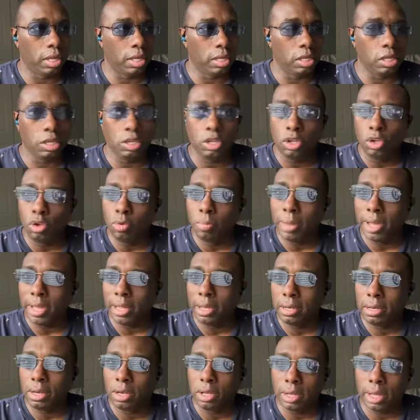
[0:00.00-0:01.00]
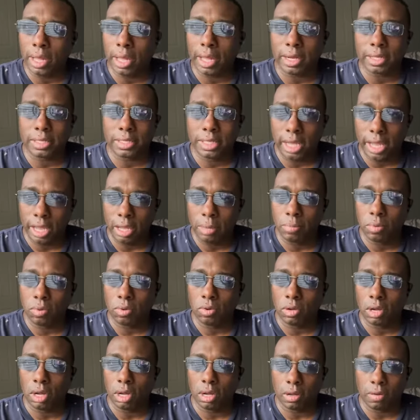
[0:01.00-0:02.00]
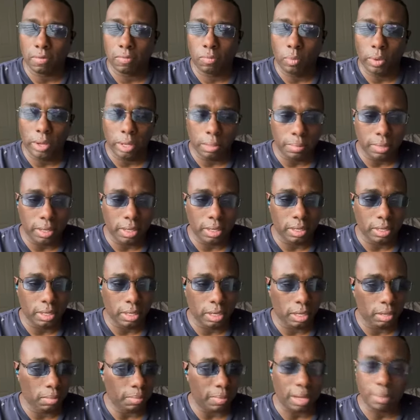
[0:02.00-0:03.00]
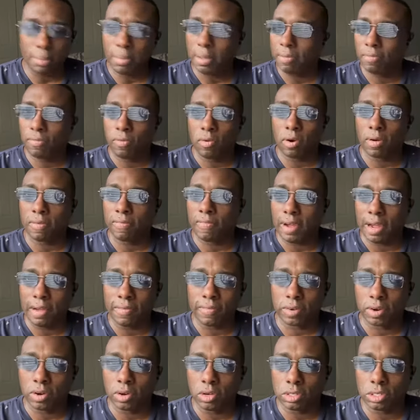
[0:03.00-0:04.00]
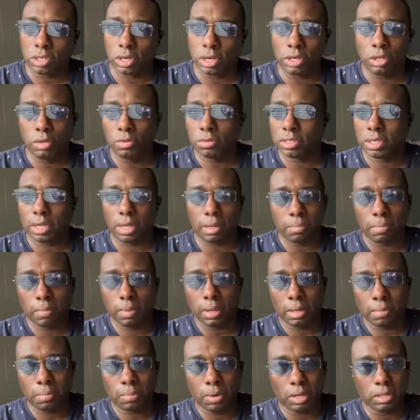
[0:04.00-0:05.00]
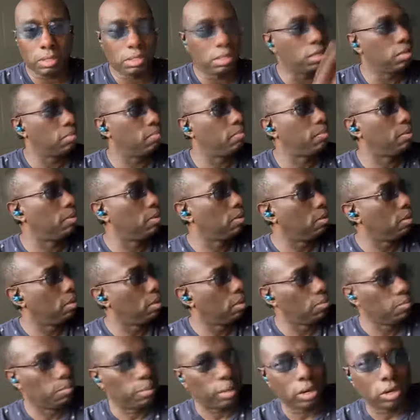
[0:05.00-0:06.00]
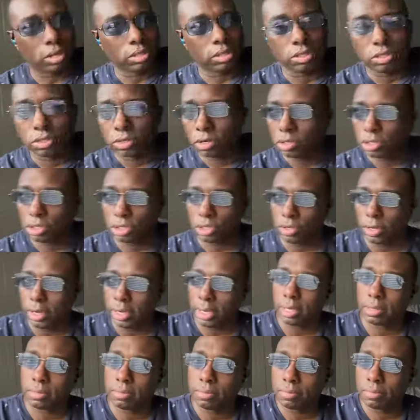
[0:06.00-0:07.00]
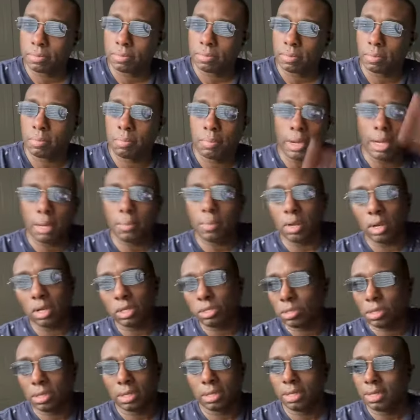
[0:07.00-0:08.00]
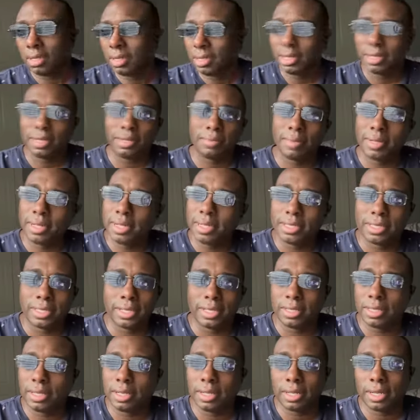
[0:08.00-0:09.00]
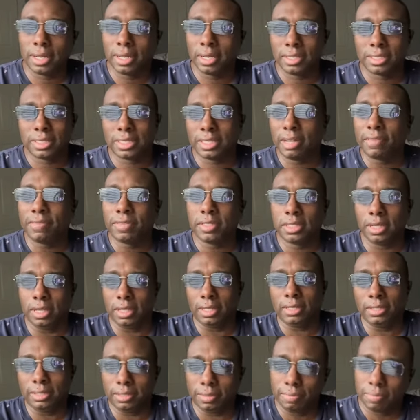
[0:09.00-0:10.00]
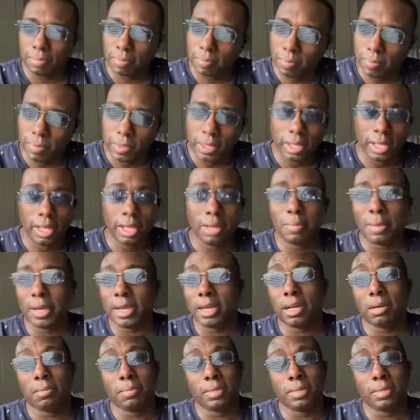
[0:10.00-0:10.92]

You may look at a table of women, it might be 4 or 5 girls there, and you say, hey, bartender, buy all these girls a drink. Buy them all a drink. Man, it's 17. It might come to